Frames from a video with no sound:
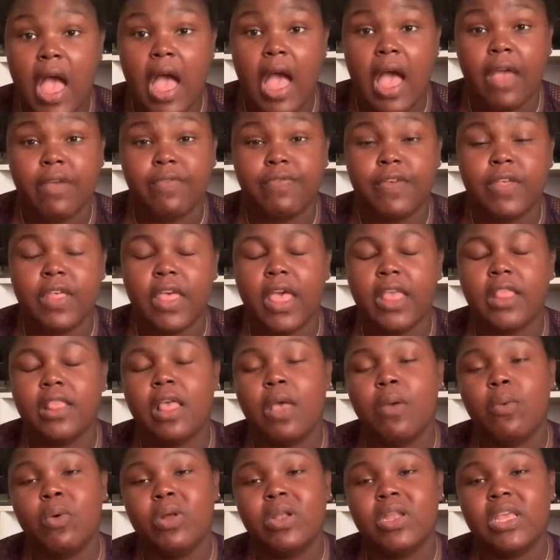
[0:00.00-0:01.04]
I feel like
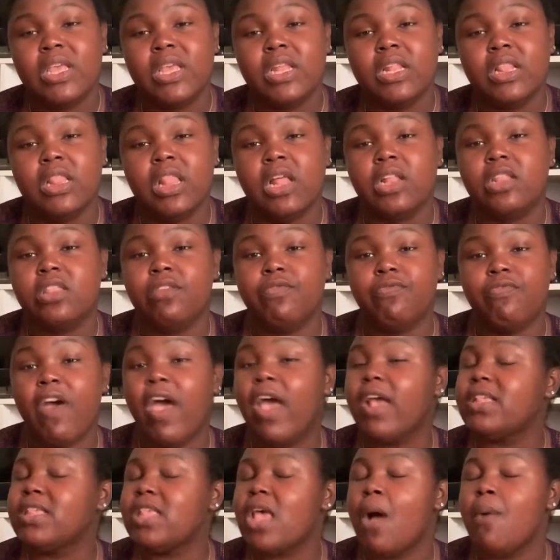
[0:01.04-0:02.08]
they want to get a lot of the
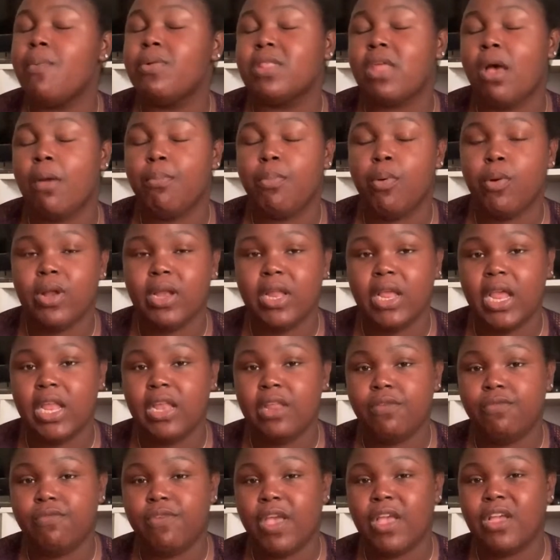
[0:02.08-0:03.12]
facts out without pointing
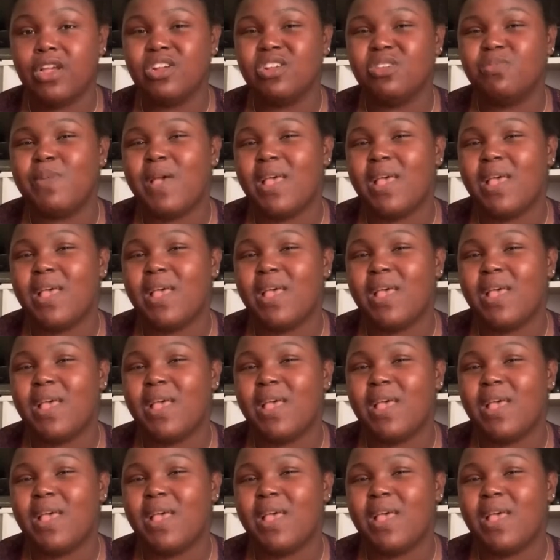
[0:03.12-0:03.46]
any fingers.